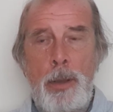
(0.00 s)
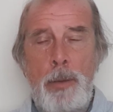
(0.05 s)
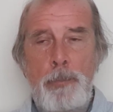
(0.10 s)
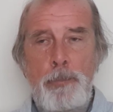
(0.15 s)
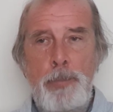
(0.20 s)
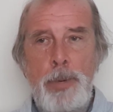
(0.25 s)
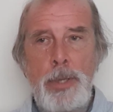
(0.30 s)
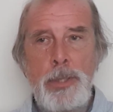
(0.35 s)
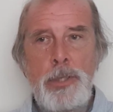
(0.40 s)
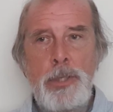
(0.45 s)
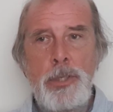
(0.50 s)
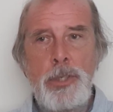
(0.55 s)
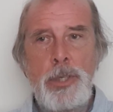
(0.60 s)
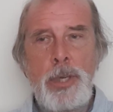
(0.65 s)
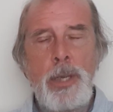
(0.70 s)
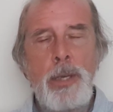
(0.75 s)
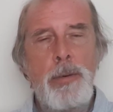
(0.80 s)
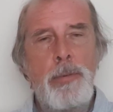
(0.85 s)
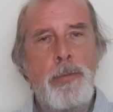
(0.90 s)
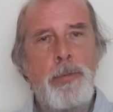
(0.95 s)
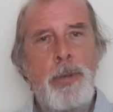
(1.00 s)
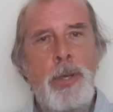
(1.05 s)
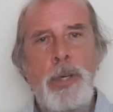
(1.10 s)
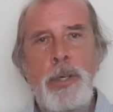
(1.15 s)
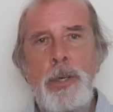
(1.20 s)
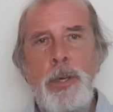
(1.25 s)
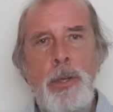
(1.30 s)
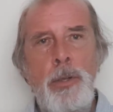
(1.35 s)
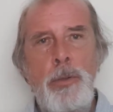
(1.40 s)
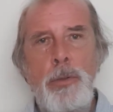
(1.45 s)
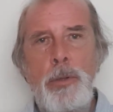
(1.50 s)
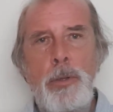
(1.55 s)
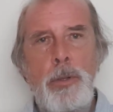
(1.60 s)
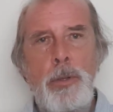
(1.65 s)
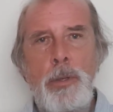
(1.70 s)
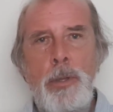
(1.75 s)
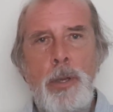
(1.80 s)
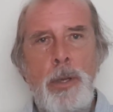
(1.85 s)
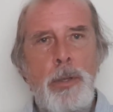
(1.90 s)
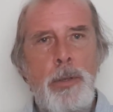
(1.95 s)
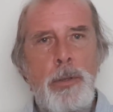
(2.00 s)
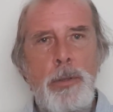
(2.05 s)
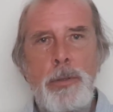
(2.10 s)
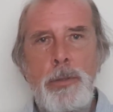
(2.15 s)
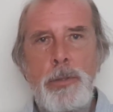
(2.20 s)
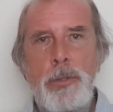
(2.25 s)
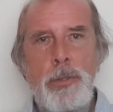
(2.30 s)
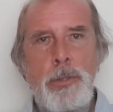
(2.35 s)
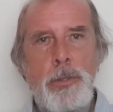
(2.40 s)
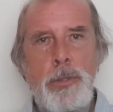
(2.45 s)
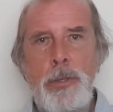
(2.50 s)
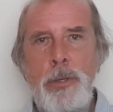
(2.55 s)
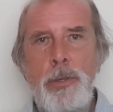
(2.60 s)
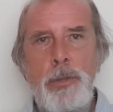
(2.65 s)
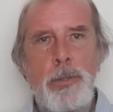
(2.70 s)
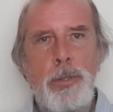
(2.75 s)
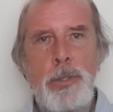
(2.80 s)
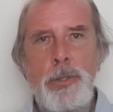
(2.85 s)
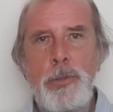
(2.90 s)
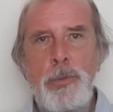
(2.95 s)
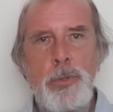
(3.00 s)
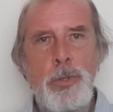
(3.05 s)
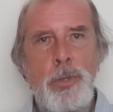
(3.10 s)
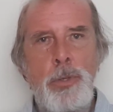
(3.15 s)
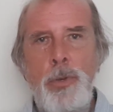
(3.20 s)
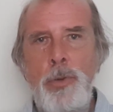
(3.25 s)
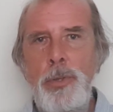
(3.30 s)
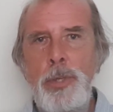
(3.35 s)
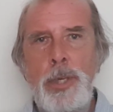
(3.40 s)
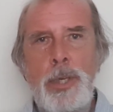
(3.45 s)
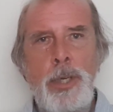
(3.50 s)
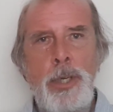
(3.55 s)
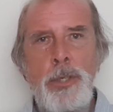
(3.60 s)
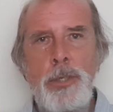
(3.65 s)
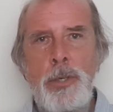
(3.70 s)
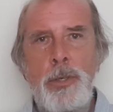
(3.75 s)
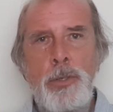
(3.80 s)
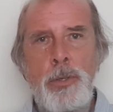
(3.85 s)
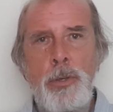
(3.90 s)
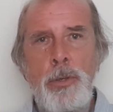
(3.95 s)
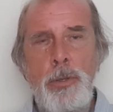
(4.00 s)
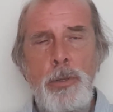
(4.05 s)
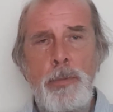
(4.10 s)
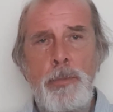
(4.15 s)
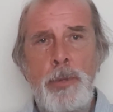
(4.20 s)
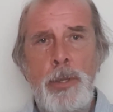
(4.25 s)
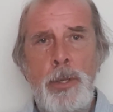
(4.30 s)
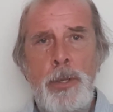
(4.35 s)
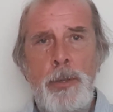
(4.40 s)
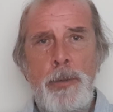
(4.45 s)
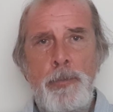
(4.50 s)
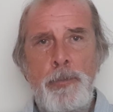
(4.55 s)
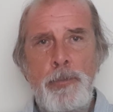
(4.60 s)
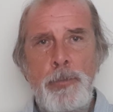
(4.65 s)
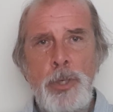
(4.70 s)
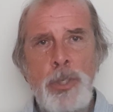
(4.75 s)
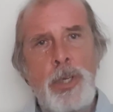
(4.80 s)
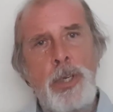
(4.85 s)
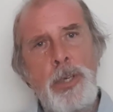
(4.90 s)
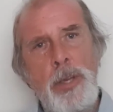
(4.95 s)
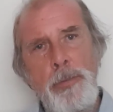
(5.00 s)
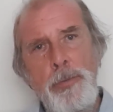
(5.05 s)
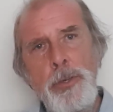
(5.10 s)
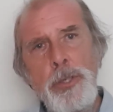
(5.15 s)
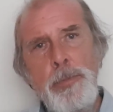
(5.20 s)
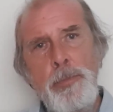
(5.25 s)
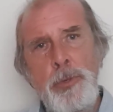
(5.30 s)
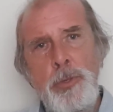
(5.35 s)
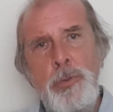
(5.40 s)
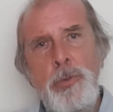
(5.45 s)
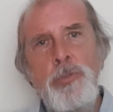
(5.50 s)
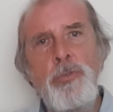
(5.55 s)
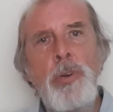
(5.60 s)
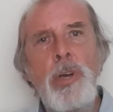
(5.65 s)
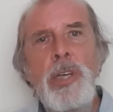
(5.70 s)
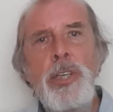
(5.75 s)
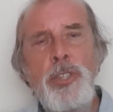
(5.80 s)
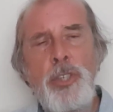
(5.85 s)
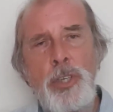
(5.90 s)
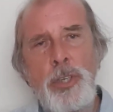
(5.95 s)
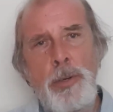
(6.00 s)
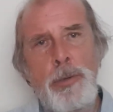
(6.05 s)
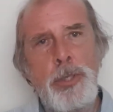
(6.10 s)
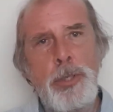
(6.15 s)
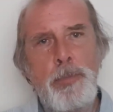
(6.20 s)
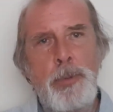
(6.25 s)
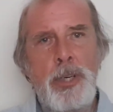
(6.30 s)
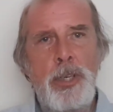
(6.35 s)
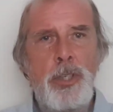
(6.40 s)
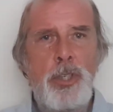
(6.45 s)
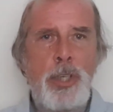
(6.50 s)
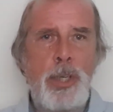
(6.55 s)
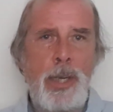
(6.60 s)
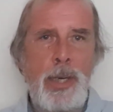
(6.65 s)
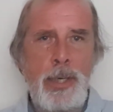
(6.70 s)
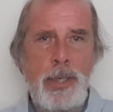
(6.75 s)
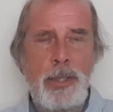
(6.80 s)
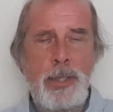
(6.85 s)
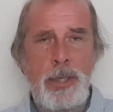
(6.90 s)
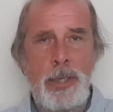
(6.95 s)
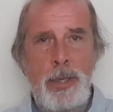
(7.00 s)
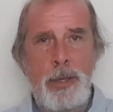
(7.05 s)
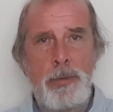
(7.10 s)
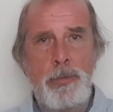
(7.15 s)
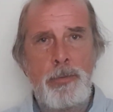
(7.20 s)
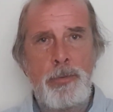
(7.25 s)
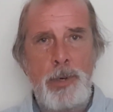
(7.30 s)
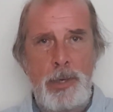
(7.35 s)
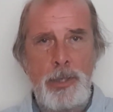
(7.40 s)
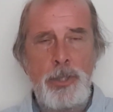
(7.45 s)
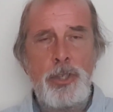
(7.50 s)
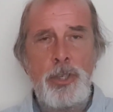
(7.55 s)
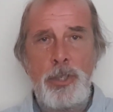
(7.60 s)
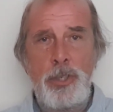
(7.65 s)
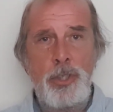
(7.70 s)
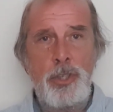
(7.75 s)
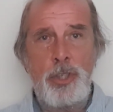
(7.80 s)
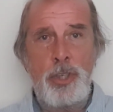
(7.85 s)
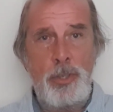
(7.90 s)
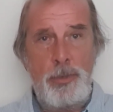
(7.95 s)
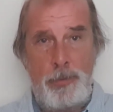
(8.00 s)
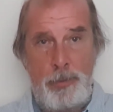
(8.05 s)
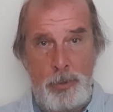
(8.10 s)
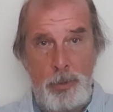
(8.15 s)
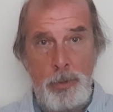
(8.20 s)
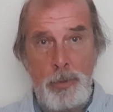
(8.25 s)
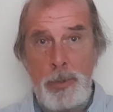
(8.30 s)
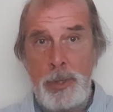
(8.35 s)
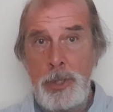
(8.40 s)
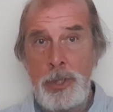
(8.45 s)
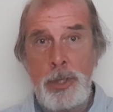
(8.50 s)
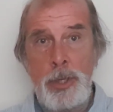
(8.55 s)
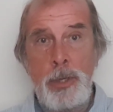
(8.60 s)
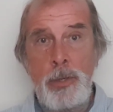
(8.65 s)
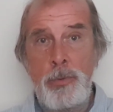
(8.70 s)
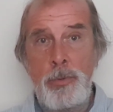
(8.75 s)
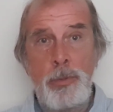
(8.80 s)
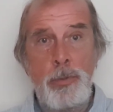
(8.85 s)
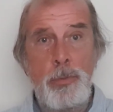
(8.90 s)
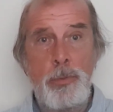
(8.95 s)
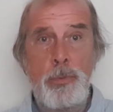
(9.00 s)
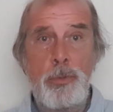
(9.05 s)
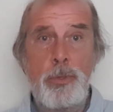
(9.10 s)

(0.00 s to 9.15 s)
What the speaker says: But to start and find out, this was not the case at all. There's a difference between religion and spirituality. Religion is just following a set of rules.